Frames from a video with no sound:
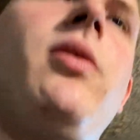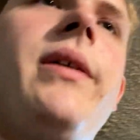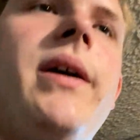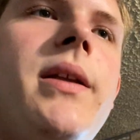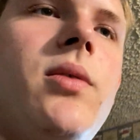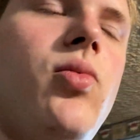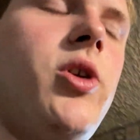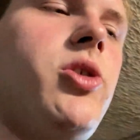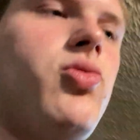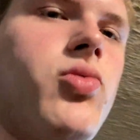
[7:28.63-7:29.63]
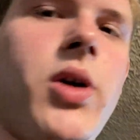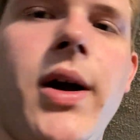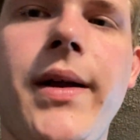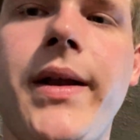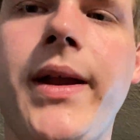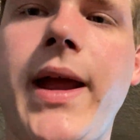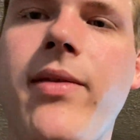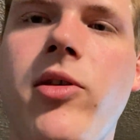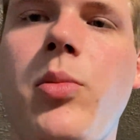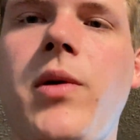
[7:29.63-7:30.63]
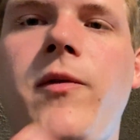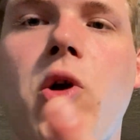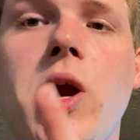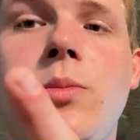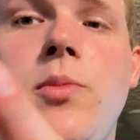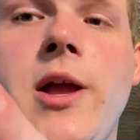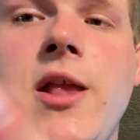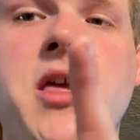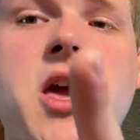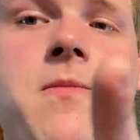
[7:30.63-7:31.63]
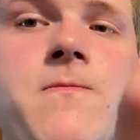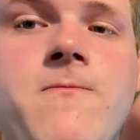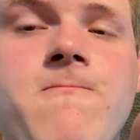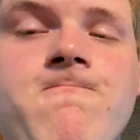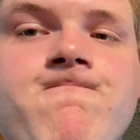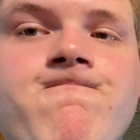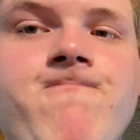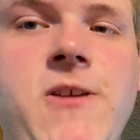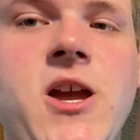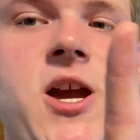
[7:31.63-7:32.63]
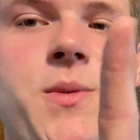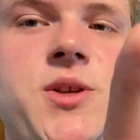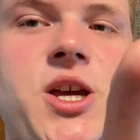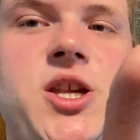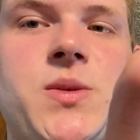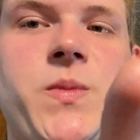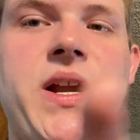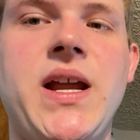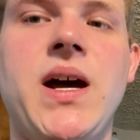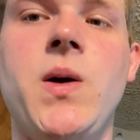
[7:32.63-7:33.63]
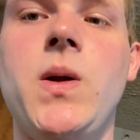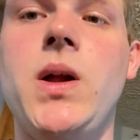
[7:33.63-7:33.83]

that and a heads up, if you are going to be playing this game, I'll tell you something right now.